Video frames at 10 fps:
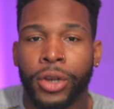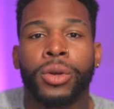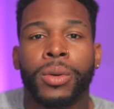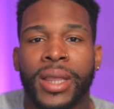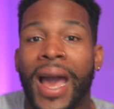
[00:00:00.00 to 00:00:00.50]

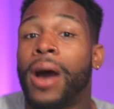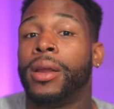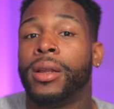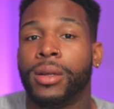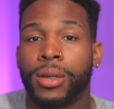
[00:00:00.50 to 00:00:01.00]
without
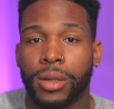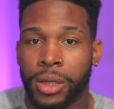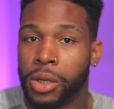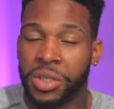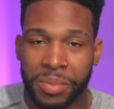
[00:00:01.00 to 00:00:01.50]
it, you
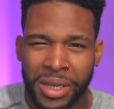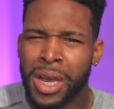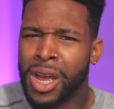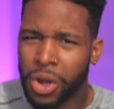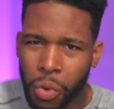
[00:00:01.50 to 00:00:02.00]
know, to be
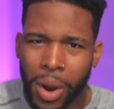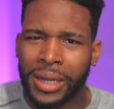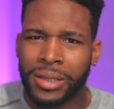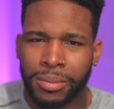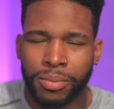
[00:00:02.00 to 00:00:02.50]

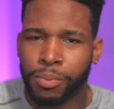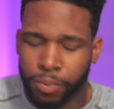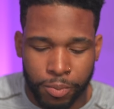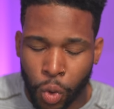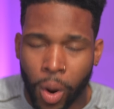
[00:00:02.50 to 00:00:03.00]
quite
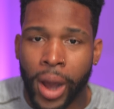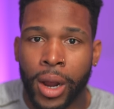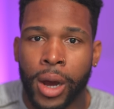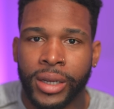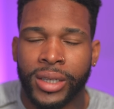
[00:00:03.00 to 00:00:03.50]

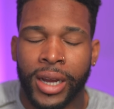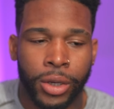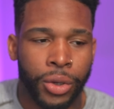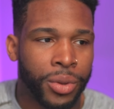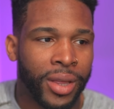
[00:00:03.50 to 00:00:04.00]
honest, I could
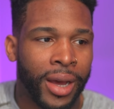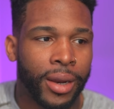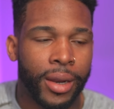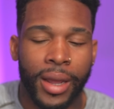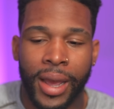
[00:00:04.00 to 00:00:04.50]
do without
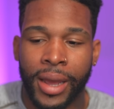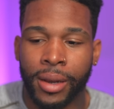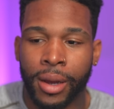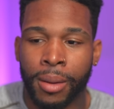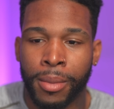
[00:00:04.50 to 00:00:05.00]
it. And
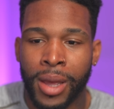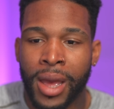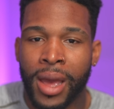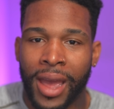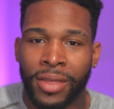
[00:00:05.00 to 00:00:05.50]

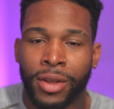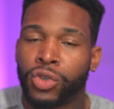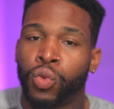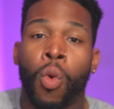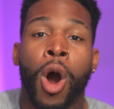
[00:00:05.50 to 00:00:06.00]
there's
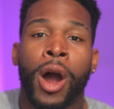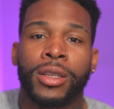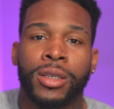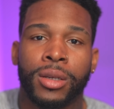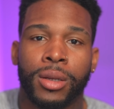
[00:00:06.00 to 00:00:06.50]

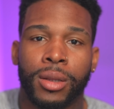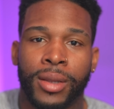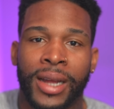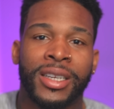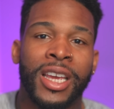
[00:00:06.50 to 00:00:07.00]
want
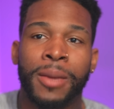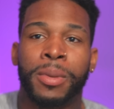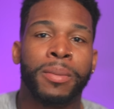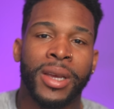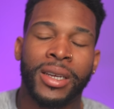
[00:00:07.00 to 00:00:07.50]
that's
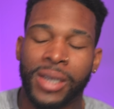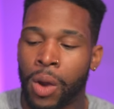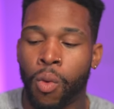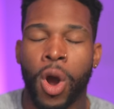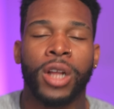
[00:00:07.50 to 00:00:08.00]
keeping me, because I
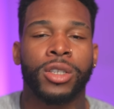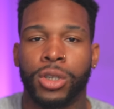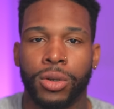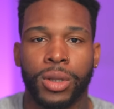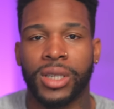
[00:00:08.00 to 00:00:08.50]
want to
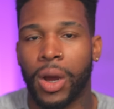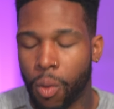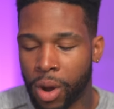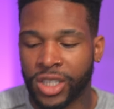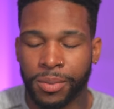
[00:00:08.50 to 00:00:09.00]
do this. I
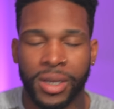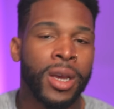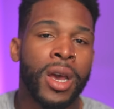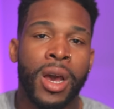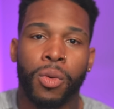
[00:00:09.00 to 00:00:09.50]
want to be
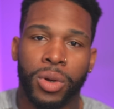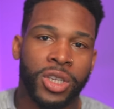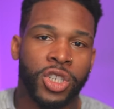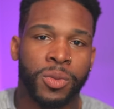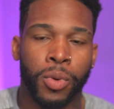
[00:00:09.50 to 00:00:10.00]
with
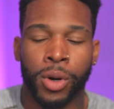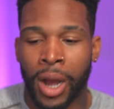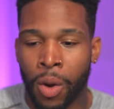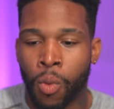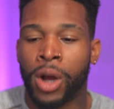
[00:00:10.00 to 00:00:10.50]
this sport. I
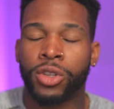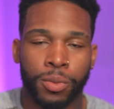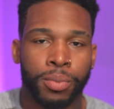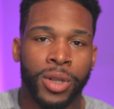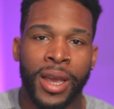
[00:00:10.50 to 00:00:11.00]
want to
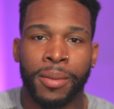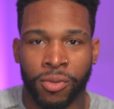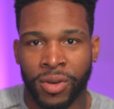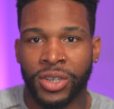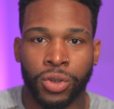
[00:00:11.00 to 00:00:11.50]
play
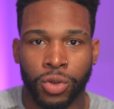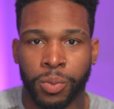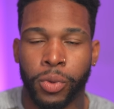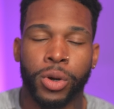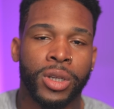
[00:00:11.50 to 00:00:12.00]
professional
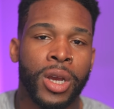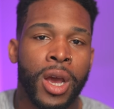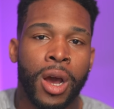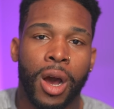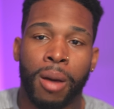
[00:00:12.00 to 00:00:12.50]
sports.
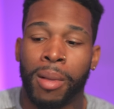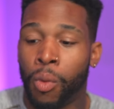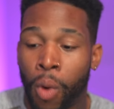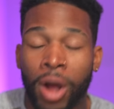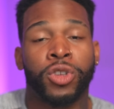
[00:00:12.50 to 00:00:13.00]
I
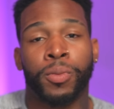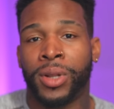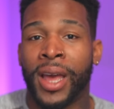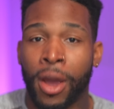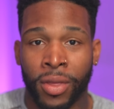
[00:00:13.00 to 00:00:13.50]
want to
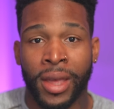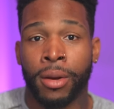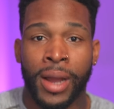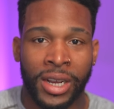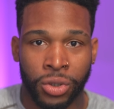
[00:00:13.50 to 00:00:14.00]
play on the
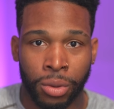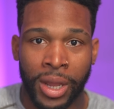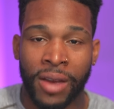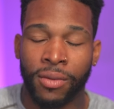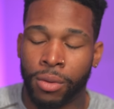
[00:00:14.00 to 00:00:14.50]
international
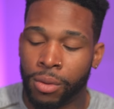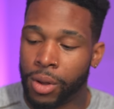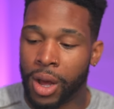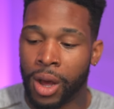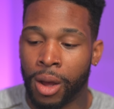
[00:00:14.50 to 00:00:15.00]
level.
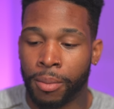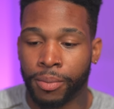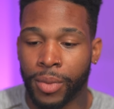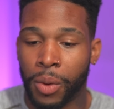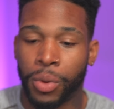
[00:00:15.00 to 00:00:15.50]
I
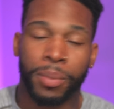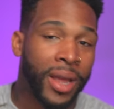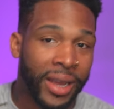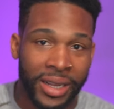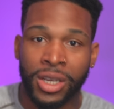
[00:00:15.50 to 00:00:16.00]
want to play
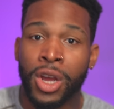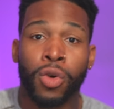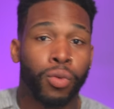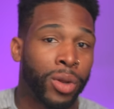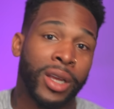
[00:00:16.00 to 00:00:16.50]
against
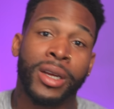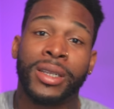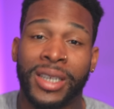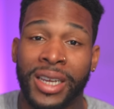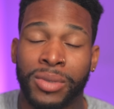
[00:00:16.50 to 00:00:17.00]
really good
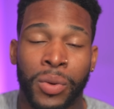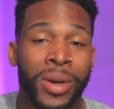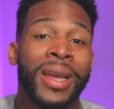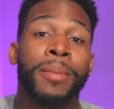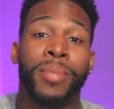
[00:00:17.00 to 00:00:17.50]
teams. I want to
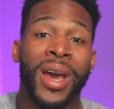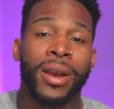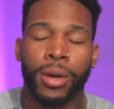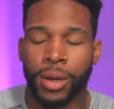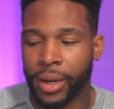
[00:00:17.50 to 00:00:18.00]
get
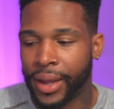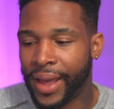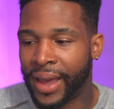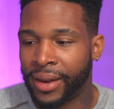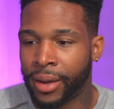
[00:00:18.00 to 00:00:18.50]
better.
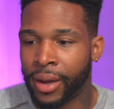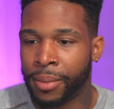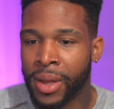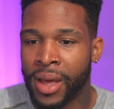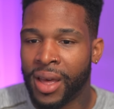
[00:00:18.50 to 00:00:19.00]
And
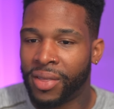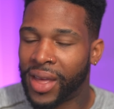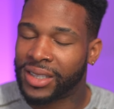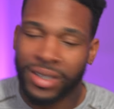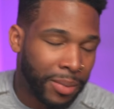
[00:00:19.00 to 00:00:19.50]

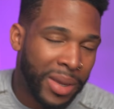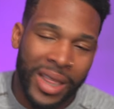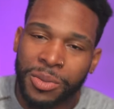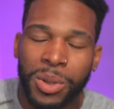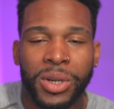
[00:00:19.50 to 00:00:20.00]
that's
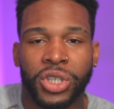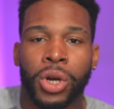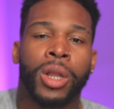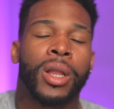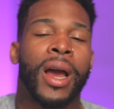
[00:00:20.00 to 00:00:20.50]
pretty much
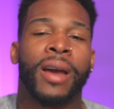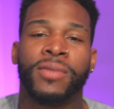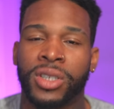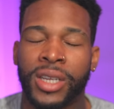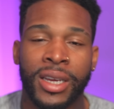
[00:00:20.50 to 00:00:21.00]
all I have to
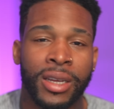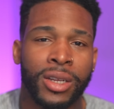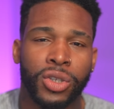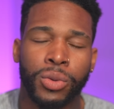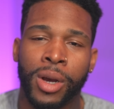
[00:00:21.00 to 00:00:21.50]
say
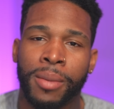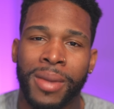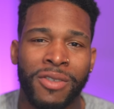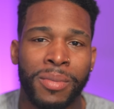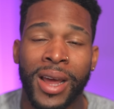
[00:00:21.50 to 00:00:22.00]
to
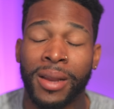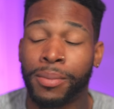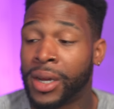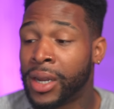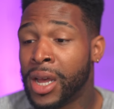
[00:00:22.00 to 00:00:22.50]
everybody.
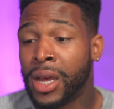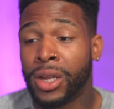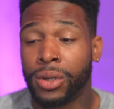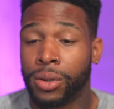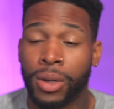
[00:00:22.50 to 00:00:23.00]
But
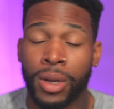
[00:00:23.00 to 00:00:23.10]
dude,